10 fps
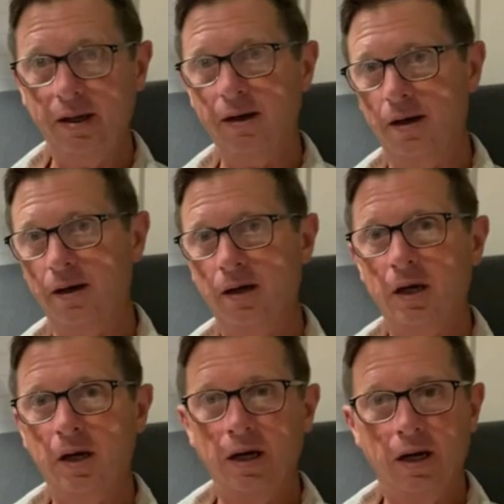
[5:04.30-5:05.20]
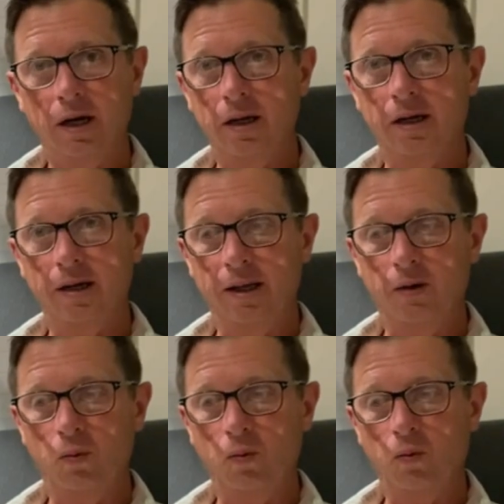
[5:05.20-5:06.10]
here uh,
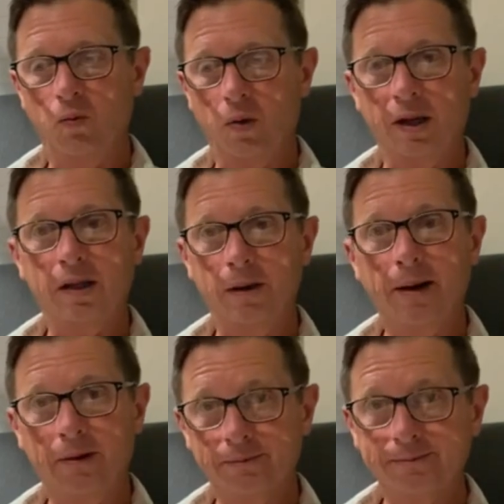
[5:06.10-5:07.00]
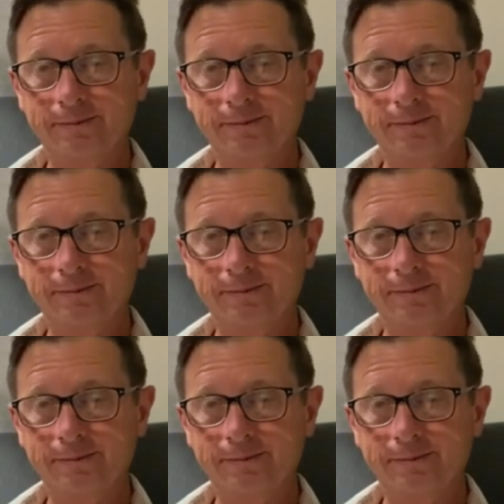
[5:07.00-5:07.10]
and working them out.